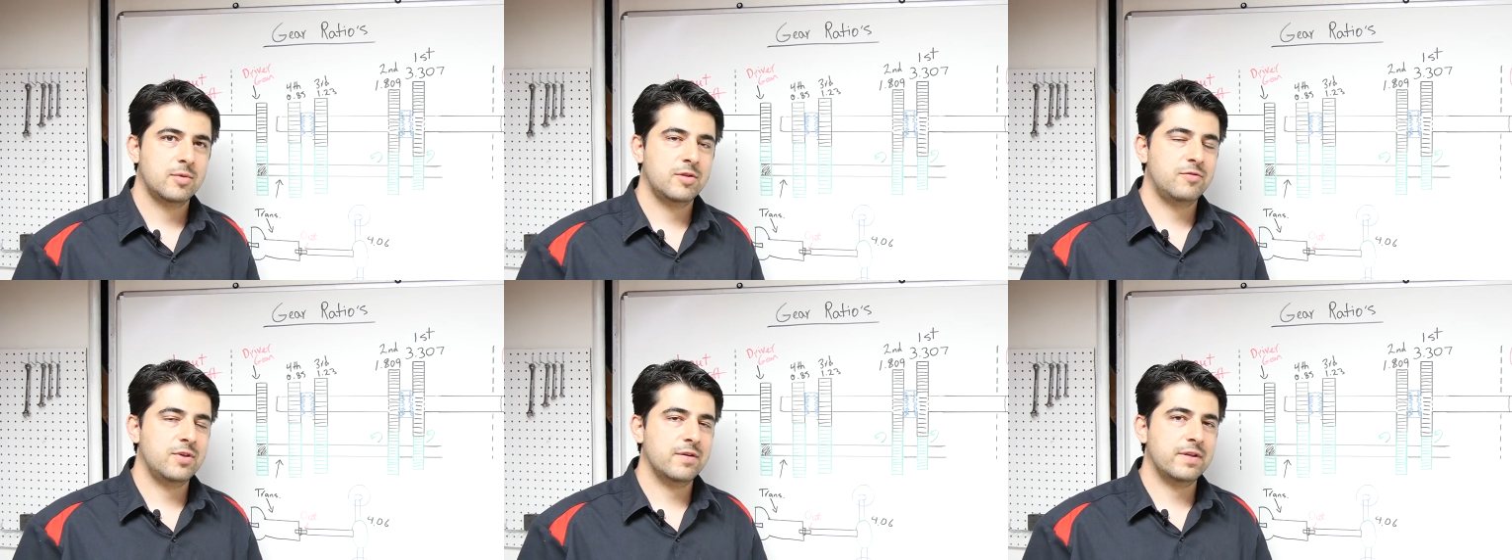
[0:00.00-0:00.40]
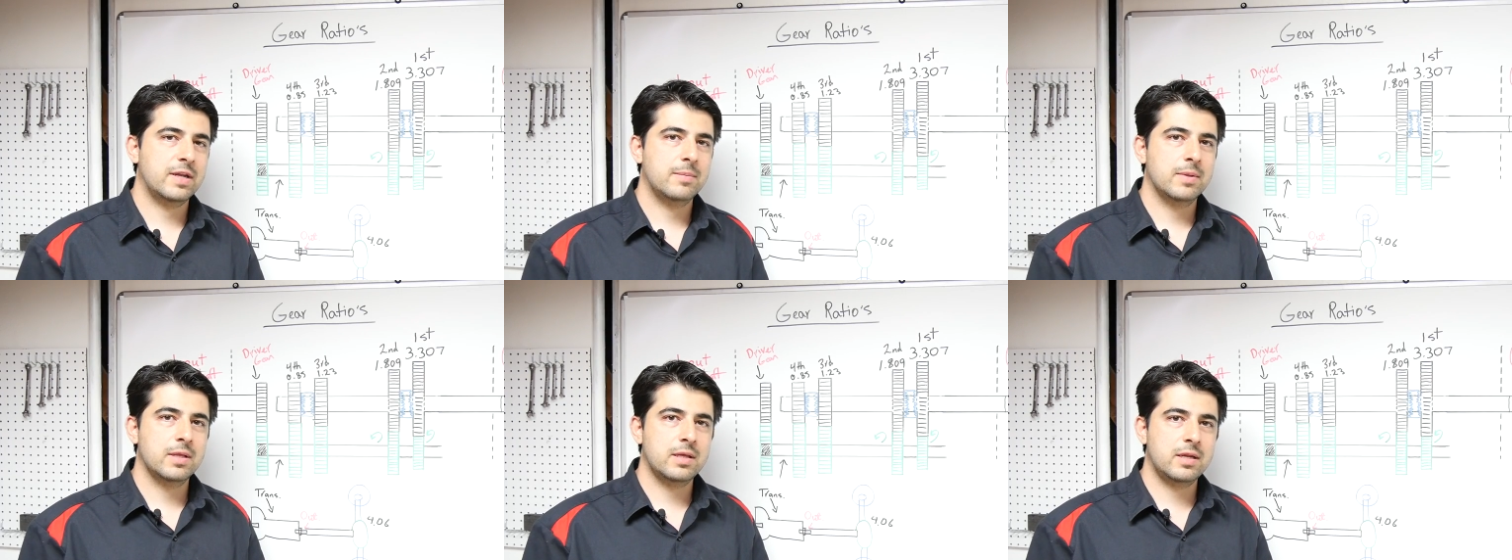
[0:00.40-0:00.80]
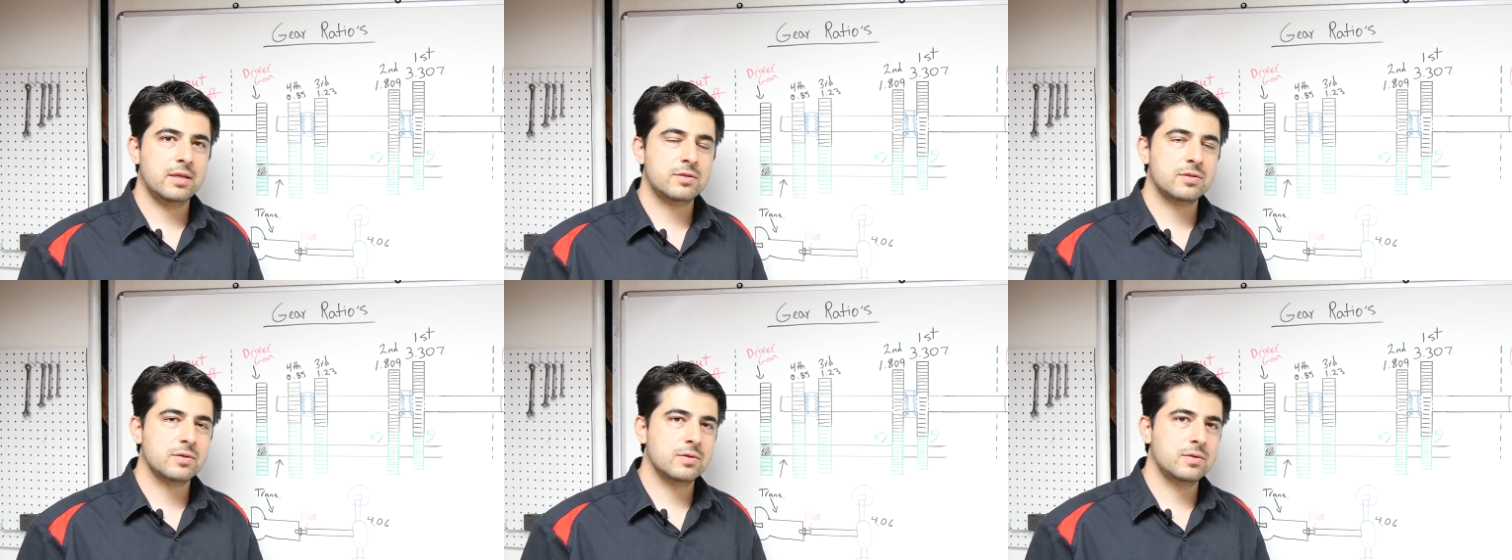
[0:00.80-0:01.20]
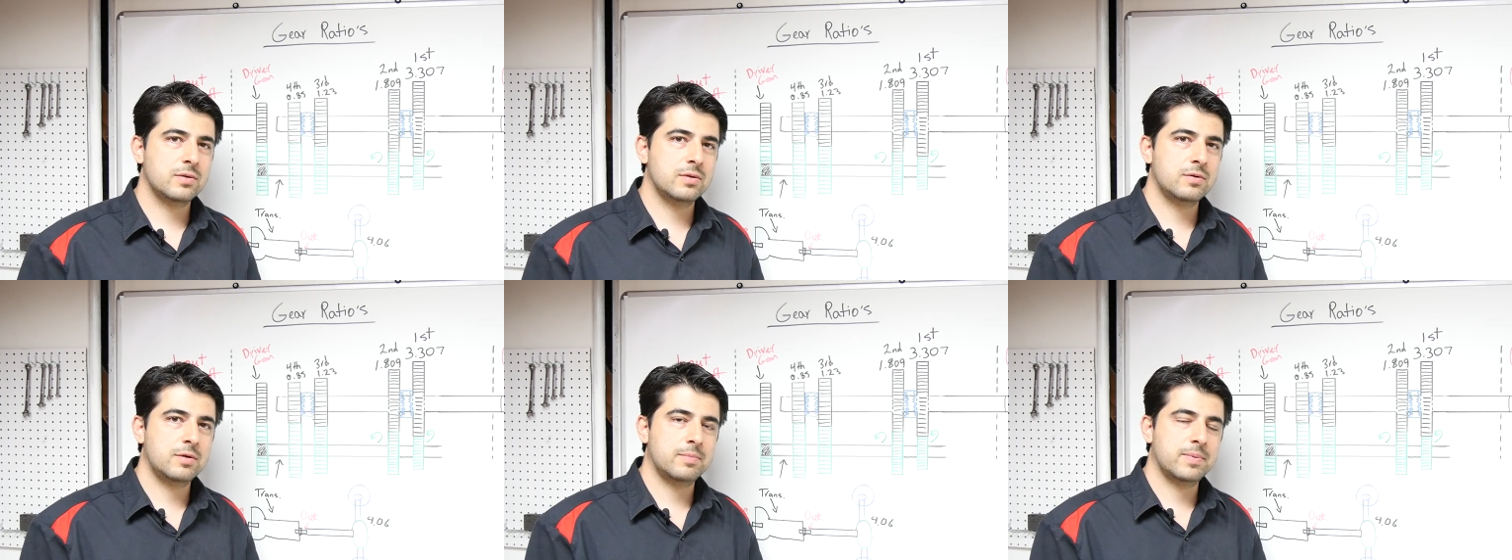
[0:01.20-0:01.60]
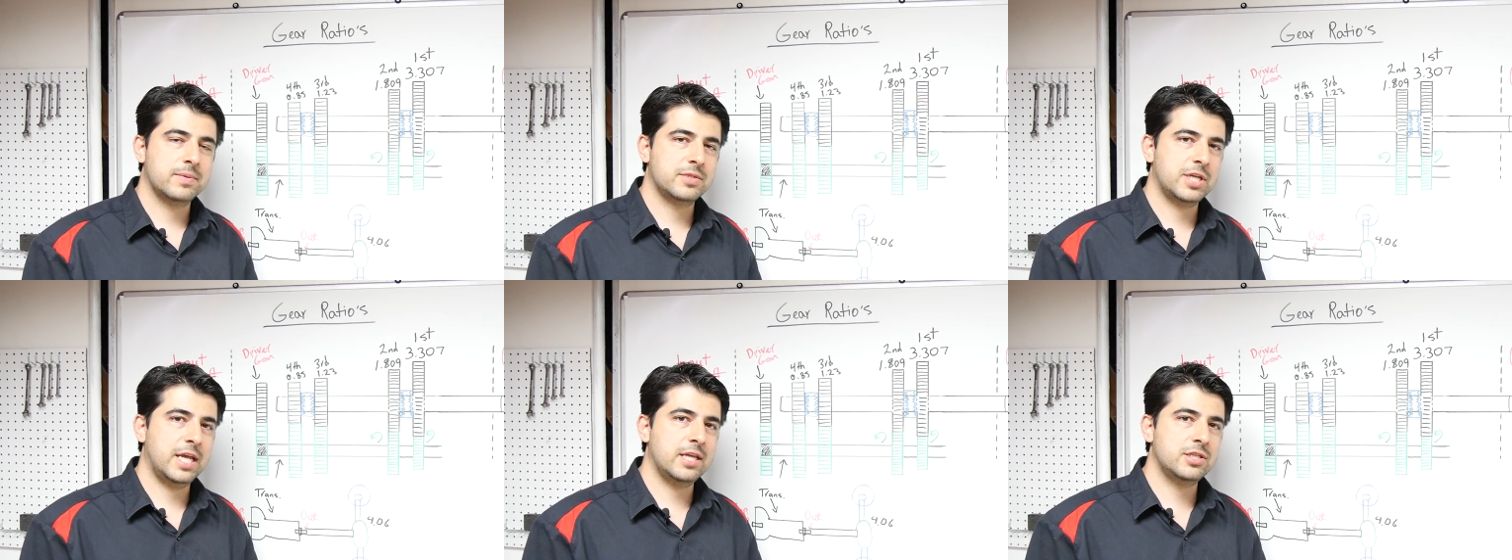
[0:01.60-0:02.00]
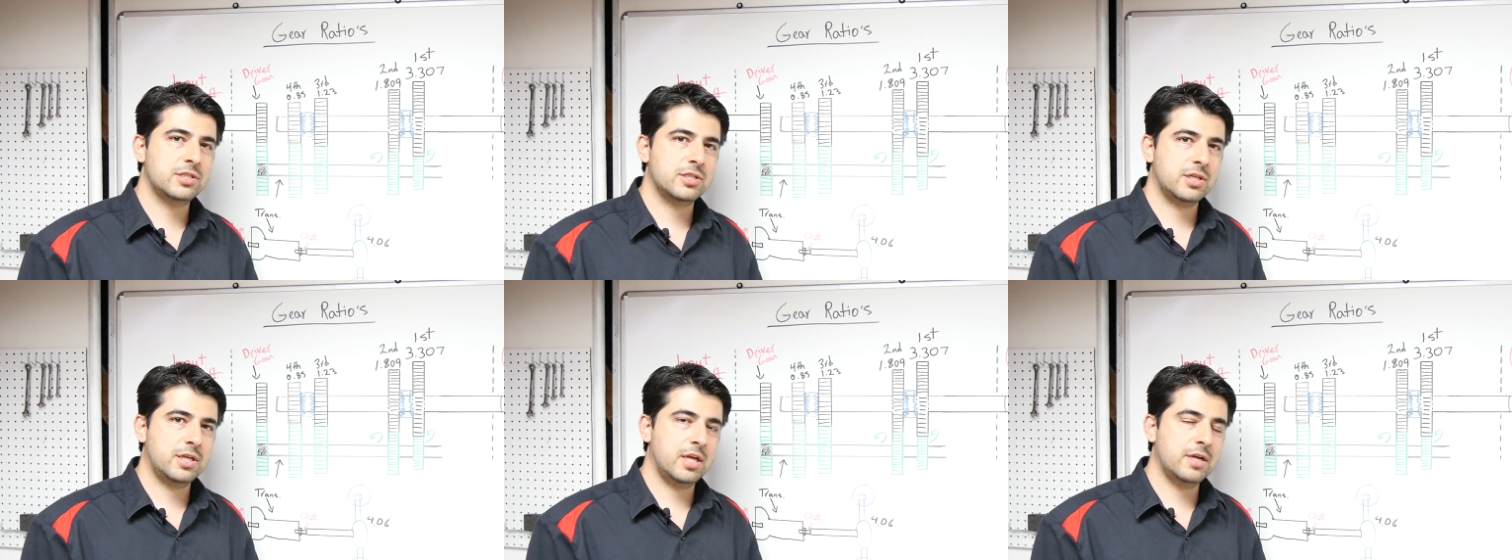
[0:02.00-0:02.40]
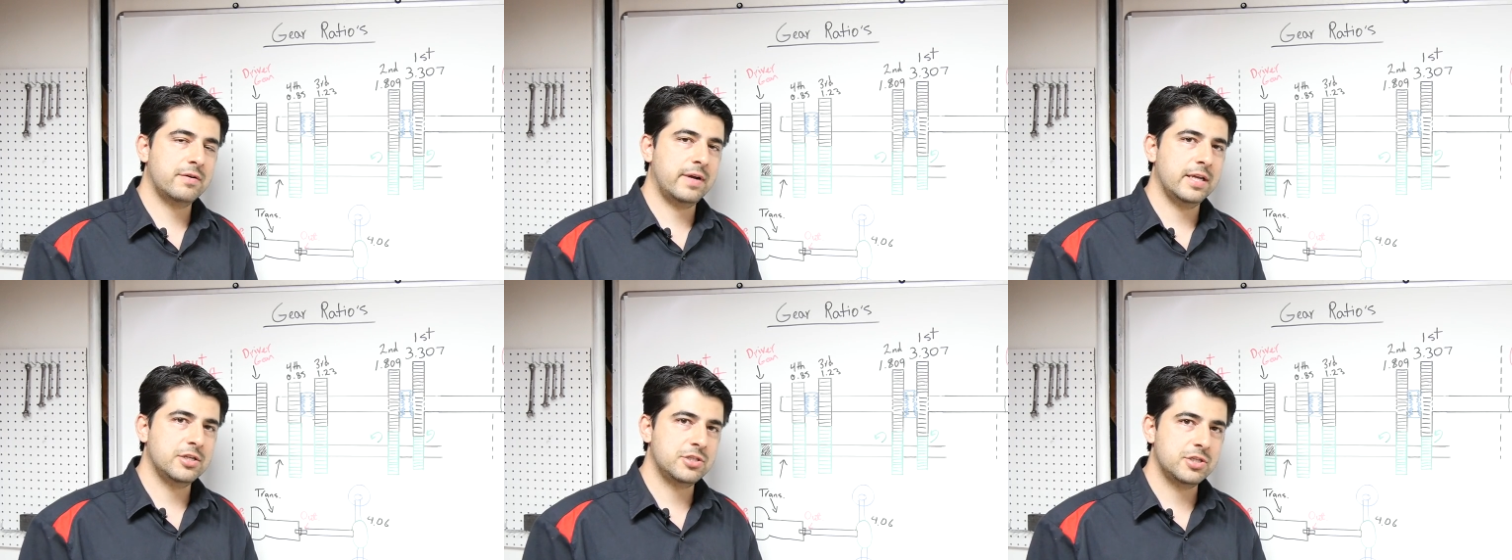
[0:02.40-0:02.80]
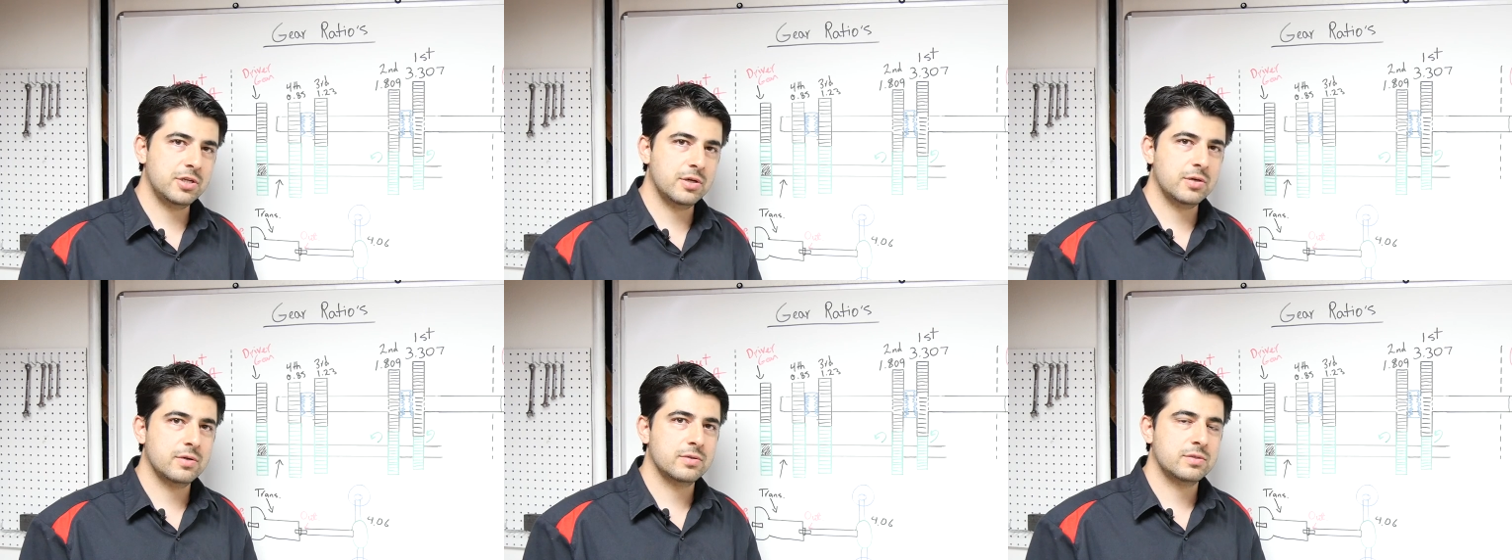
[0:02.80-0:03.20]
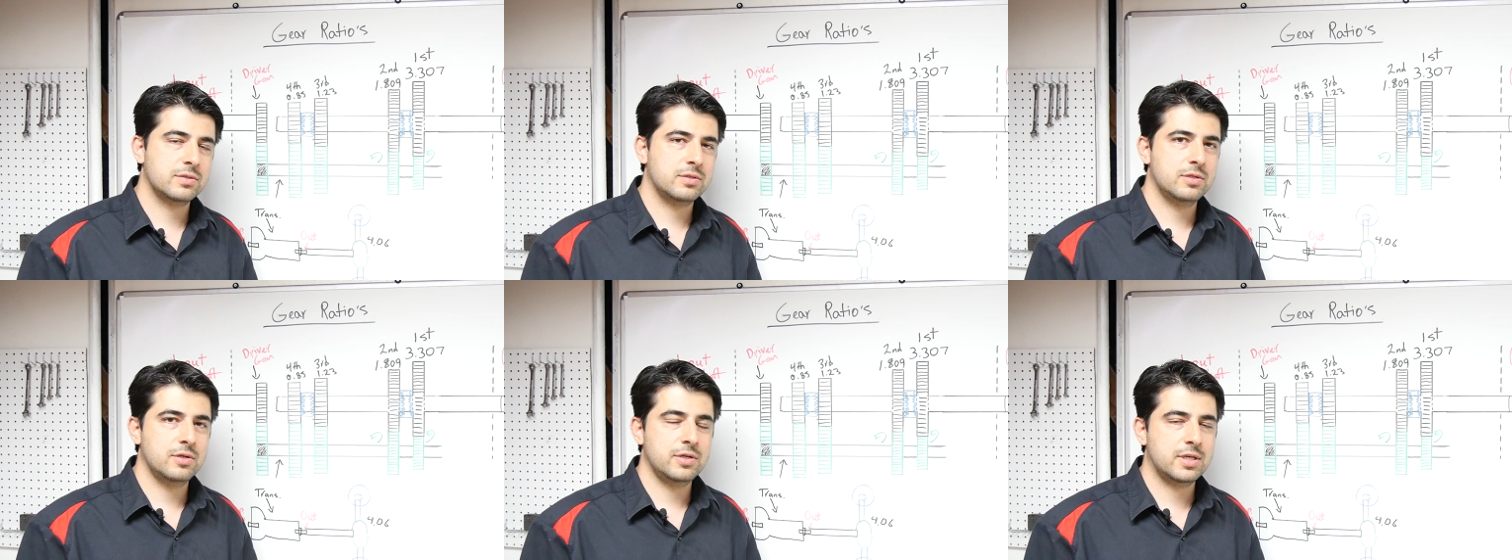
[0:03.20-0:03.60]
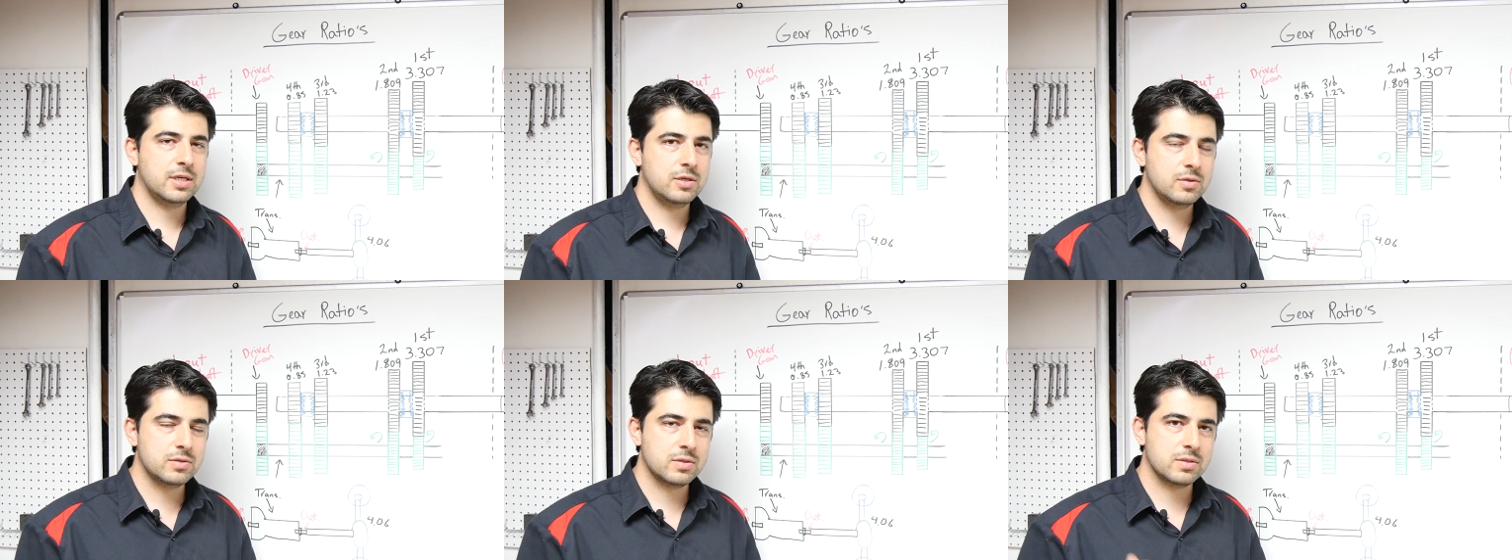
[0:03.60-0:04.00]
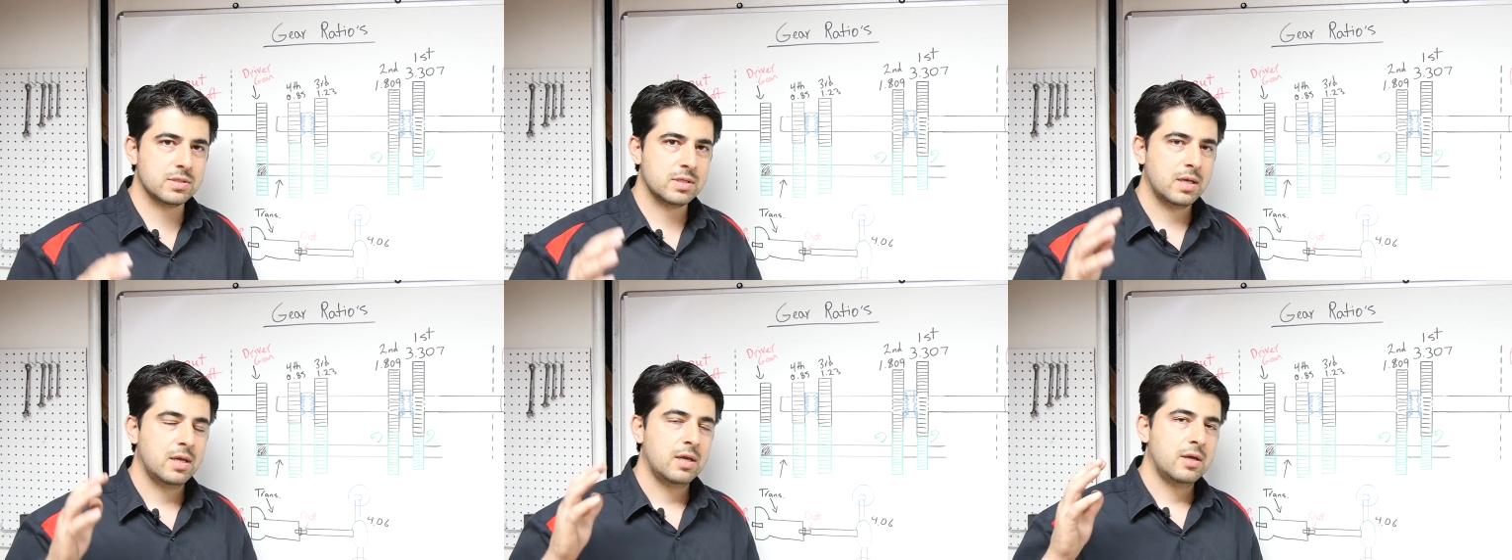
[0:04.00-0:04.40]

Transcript: But if you have an ability to change gear ratios, you know, you can use those